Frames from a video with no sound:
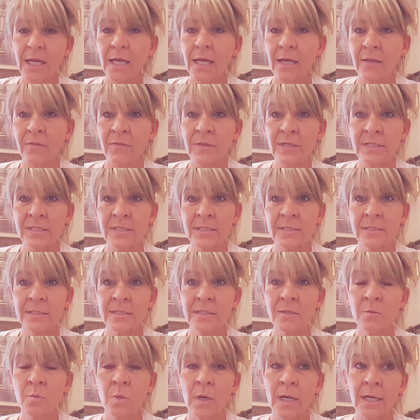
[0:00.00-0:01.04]
and this is
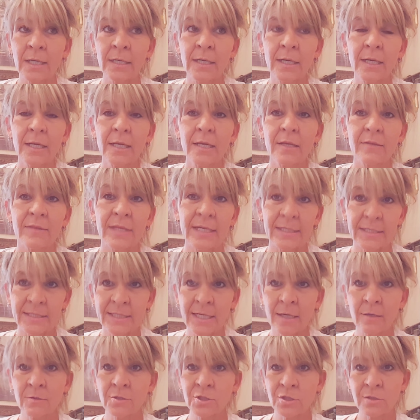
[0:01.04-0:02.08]
the one that
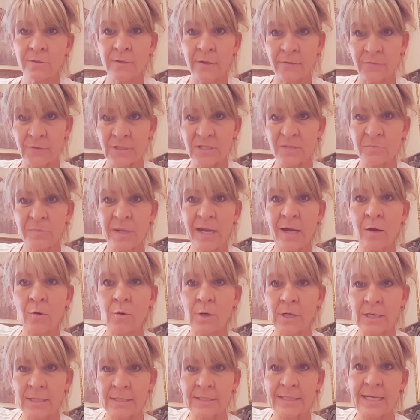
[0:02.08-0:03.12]
tells you that this
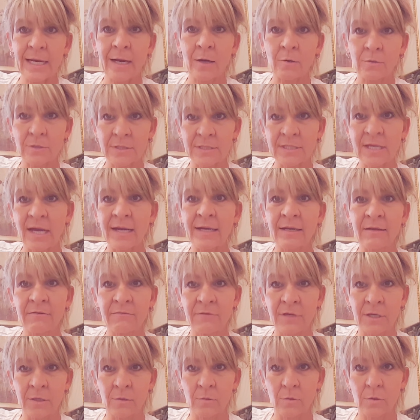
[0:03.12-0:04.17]
power is outside of
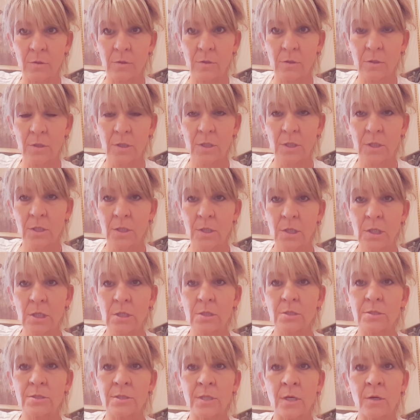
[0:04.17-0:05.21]
you.
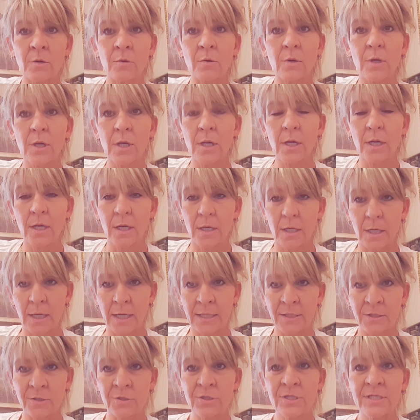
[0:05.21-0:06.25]
So
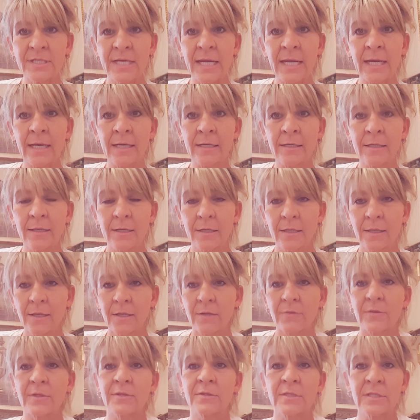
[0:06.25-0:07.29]
understand
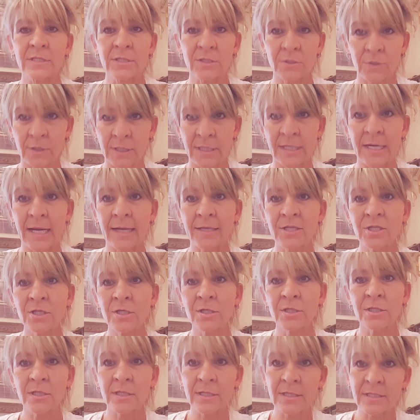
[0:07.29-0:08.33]
that this
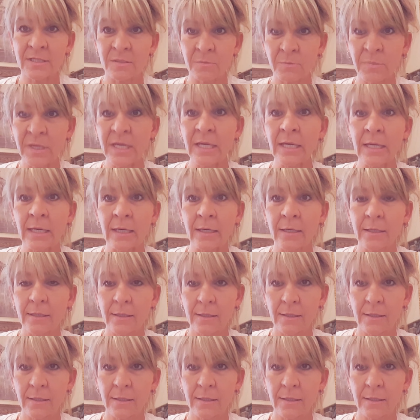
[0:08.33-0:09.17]
connection to this being